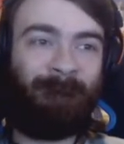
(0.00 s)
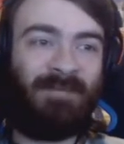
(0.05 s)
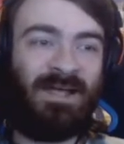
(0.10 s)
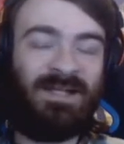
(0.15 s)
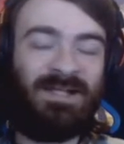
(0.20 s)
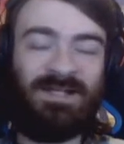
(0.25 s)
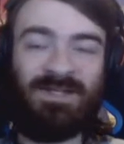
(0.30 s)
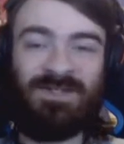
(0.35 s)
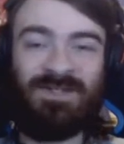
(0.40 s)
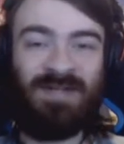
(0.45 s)

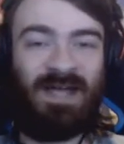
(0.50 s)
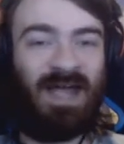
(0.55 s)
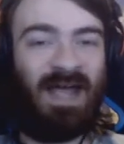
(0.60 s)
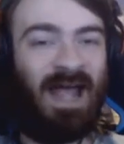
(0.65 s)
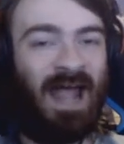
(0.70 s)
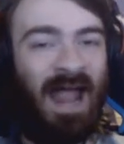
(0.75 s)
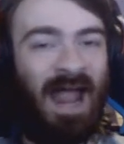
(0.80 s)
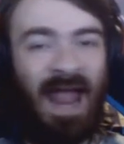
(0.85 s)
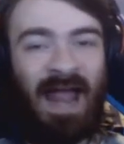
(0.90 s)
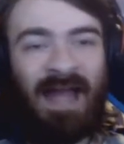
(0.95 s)
It doesn't
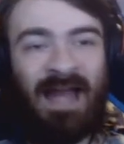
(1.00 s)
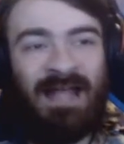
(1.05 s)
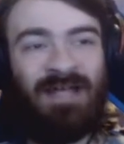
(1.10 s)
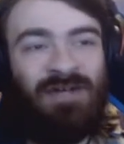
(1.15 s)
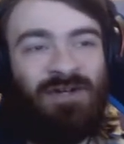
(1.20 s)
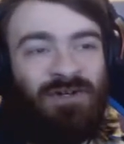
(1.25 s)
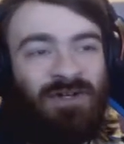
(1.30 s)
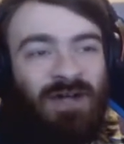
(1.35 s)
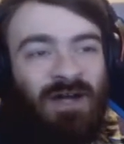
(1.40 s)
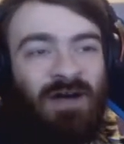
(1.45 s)
get any
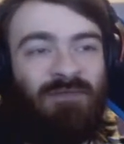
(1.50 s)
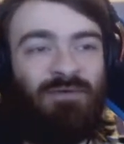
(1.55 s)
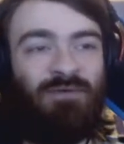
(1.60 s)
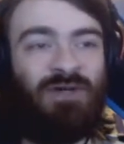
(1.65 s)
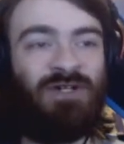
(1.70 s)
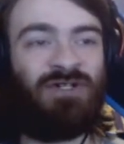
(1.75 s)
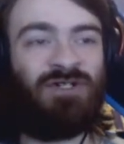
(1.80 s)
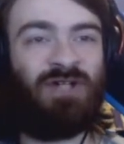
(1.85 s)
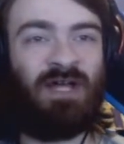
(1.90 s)
good coverage.